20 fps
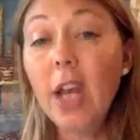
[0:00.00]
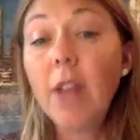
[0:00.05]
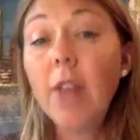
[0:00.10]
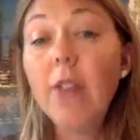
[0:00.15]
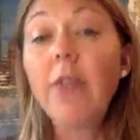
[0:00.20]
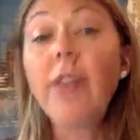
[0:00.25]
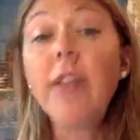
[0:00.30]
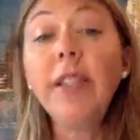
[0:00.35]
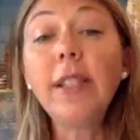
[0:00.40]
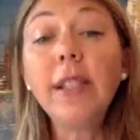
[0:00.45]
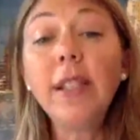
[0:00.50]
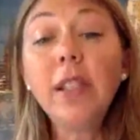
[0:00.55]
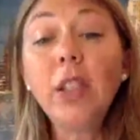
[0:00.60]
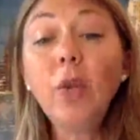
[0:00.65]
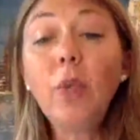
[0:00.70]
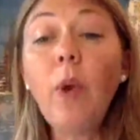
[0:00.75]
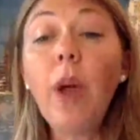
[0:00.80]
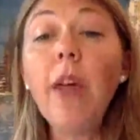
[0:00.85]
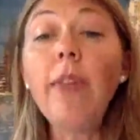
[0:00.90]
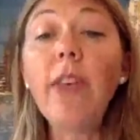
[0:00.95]
This is
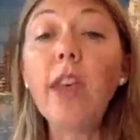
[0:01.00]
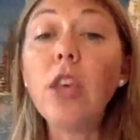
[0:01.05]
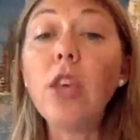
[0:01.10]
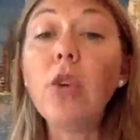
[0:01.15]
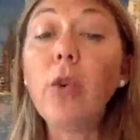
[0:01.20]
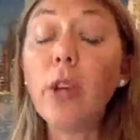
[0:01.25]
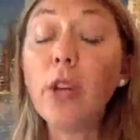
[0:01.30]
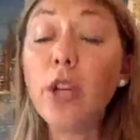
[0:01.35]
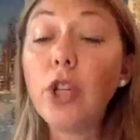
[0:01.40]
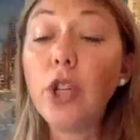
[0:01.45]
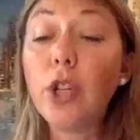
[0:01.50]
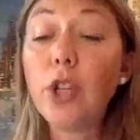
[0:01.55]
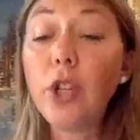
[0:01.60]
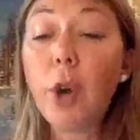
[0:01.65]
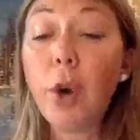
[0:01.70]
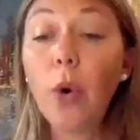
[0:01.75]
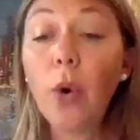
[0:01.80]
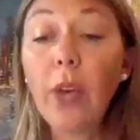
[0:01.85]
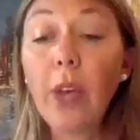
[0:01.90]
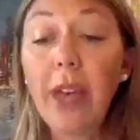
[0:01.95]
the way that you can
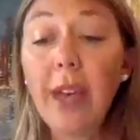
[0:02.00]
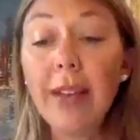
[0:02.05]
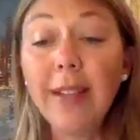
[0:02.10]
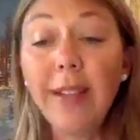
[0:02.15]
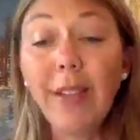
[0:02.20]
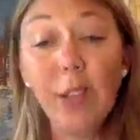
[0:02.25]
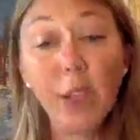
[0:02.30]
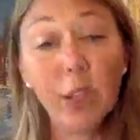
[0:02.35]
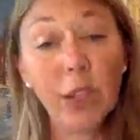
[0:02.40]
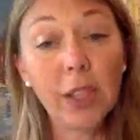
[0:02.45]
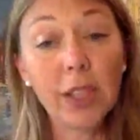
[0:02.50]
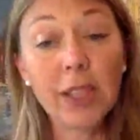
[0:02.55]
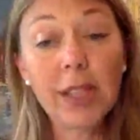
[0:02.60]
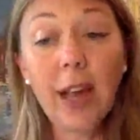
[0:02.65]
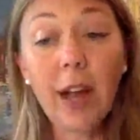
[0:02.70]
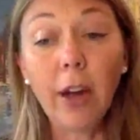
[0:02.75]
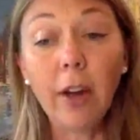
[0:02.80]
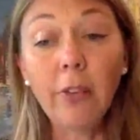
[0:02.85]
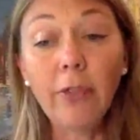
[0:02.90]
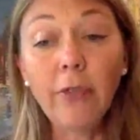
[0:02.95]
showcase
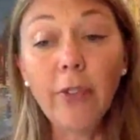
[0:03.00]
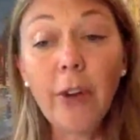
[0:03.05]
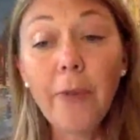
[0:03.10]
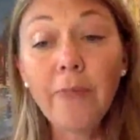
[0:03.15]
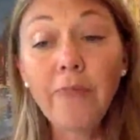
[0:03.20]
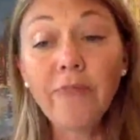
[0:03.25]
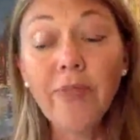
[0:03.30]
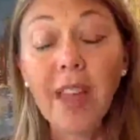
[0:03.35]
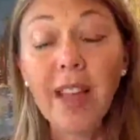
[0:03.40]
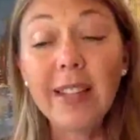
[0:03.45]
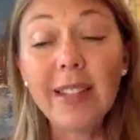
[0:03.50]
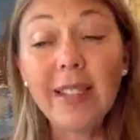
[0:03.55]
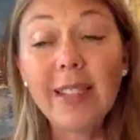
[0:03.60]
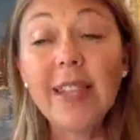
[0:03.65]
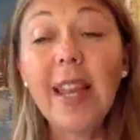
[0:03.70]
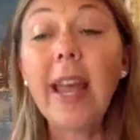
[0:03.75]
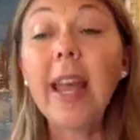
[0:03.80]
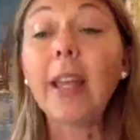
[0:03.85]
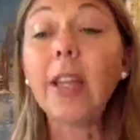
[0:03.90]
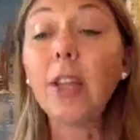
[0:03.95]
yourself and
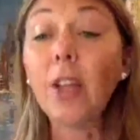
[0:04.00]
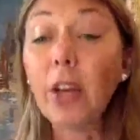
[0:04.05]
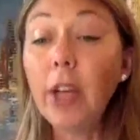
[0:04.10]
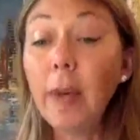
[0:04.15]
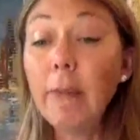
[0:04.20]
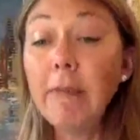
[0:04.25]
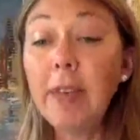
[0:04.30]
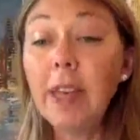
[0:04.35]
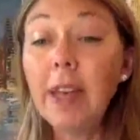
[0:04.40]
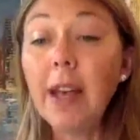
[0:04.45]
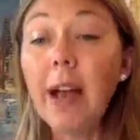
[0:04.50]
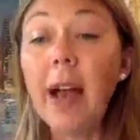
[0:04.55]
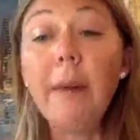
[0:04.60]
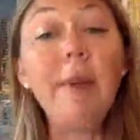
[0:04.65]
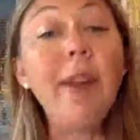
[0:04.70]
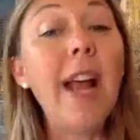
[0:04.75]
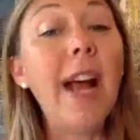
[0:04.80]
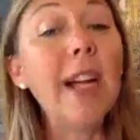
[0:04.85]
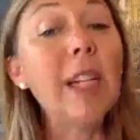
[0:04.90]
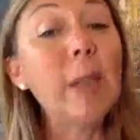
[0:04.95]
say, look at me, I'm
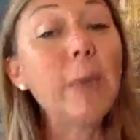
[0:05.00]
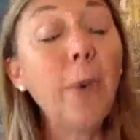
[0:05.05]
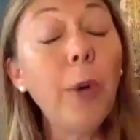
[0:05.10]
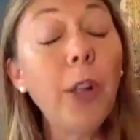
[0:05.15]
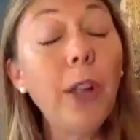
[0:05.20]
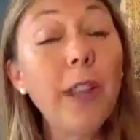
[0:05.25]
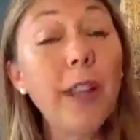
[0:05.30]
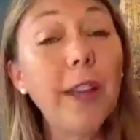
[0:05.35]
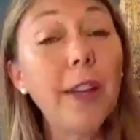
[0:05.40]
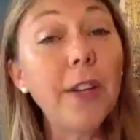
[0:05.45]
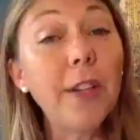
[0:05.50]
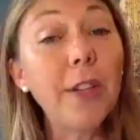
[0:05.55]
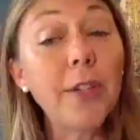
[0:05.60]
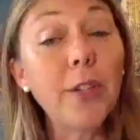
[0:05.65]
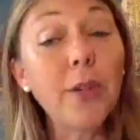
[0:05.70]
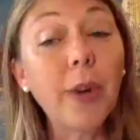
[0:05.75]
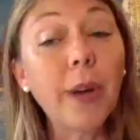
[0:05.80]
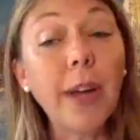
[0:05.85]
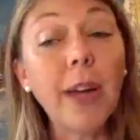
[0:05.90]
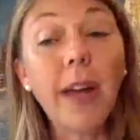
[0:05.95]
an expert in the
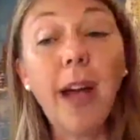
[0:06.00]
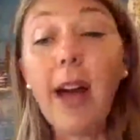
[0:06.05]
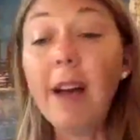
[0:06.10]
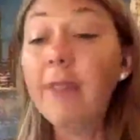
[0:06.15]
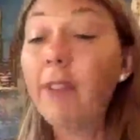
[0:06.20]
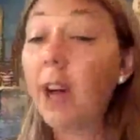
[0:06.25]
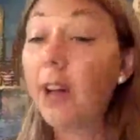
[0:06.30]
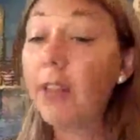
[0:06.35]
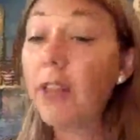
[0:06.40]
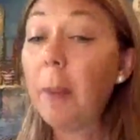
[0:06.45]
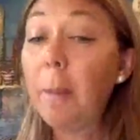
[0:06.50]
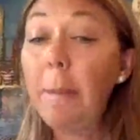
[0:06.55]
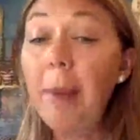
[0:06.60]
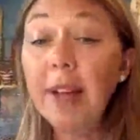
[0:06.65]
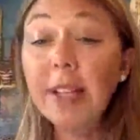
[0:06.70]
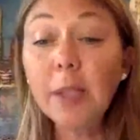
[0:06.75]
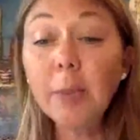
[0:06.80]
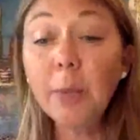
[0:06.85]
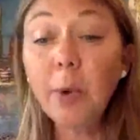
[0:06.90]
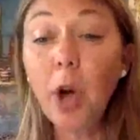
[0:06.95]
industry, I've got the
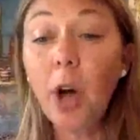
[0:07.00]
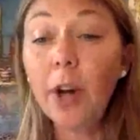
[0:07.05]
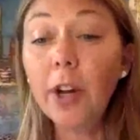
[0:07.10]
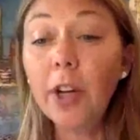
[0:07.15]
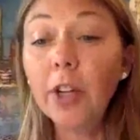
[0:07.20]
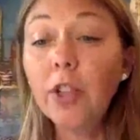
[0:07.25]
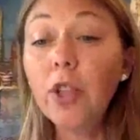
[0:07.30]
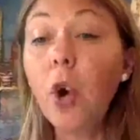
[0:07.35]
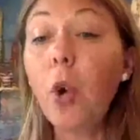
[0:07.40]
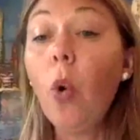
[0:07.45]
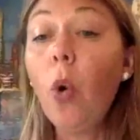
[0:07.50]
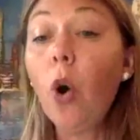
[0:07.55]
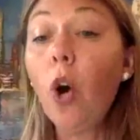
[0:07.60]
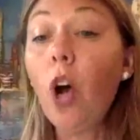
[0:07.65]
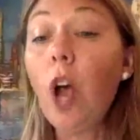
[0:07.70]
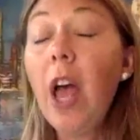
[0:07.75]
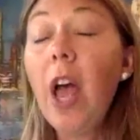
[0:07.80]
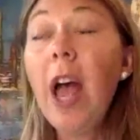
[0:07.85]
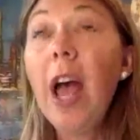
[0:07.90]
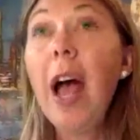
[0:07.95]
best product,
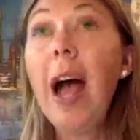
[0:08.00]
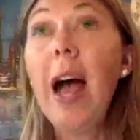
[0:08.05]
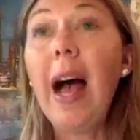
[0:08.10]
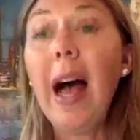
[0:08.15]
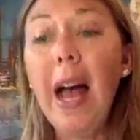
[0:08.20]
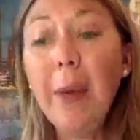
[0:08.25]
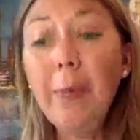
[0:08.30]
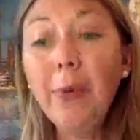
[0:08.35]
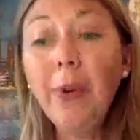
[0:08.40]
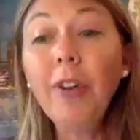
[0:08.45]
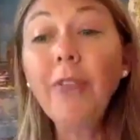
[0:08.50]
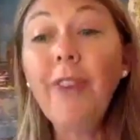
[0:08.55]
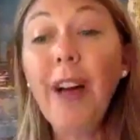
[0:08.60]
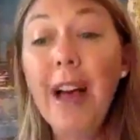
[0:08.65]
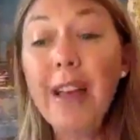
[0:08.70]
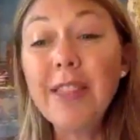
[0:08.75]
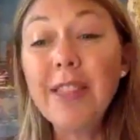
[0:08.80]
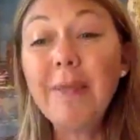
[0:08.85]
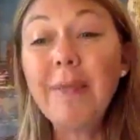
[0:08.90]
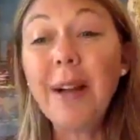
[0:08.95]
or I
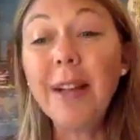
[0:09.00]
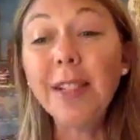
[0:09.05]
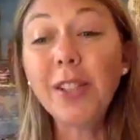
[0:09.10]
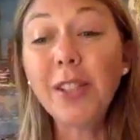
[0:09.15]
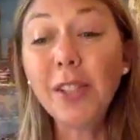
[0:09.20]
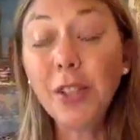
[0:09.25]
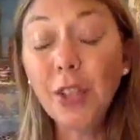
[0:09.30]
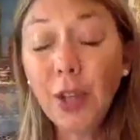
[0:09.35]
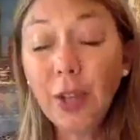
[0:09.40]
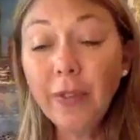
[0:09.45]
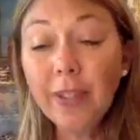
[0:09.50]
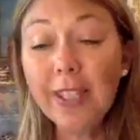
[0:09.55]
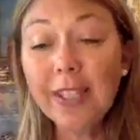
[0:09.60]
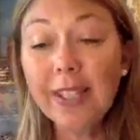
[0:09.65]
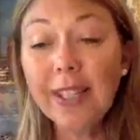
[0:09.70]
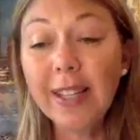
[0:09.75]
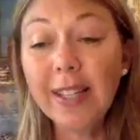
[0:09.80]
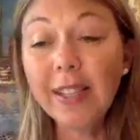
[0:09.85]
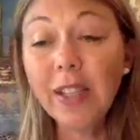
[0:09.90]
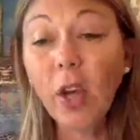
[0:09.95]
provide the best
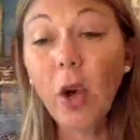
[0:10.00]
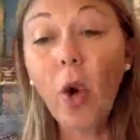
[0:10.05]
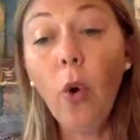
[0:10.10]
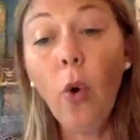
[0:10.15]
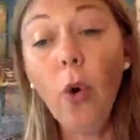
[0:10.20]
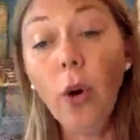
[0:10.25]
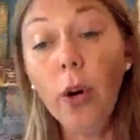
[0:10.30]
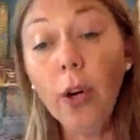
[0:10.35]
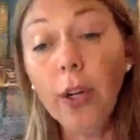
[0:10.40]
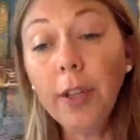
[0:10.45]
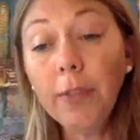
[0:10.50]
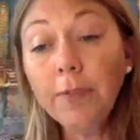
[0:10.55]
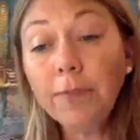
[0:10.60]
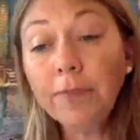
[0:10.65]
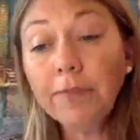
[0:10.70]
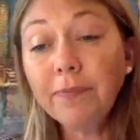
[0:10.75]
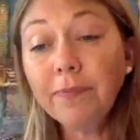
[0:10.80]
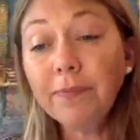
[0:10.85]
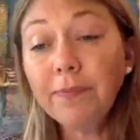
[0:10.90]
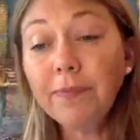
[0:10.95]
services, or
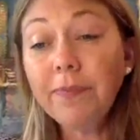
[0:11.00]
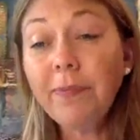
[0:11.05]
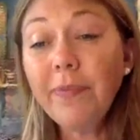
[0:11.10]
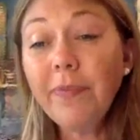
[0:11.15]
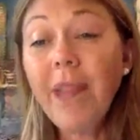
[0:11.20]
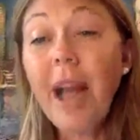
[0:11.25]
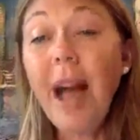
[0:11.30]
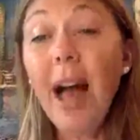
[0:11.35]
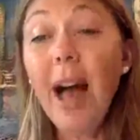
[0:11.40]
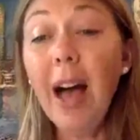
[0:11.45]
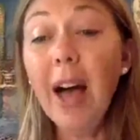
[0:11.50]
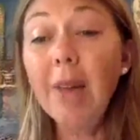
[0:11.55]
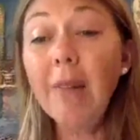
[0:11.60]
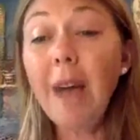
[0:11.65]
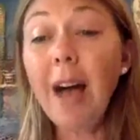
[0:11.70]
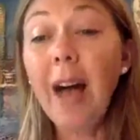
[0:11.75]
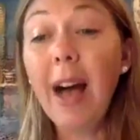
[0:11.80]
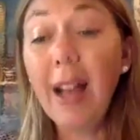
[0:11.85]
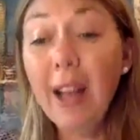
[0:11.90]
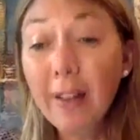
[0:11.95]

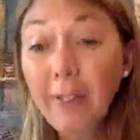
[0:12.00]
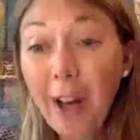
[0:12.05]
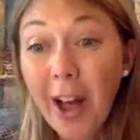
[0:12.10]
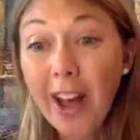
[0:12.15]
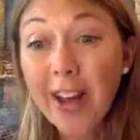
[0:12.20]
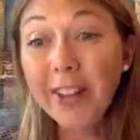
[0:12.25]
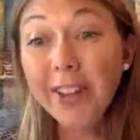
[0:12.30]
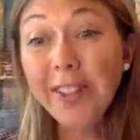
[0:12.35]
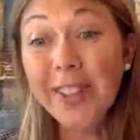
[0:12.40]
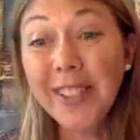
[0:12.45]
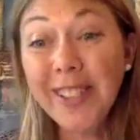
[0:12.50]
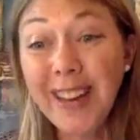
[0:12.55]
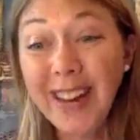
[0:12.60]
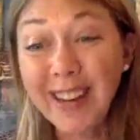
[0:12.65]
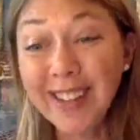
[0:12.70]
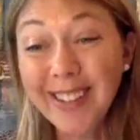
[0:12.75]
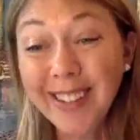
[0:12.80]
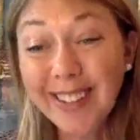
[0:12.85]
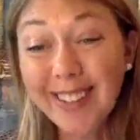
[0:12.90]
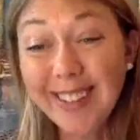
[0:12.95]
I have higher
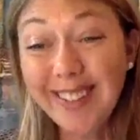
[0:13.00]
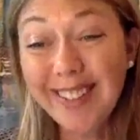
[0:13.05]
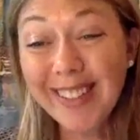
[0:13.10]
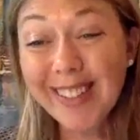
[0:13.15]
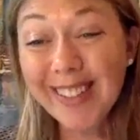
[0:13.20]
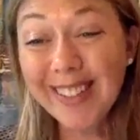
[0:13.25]
standards.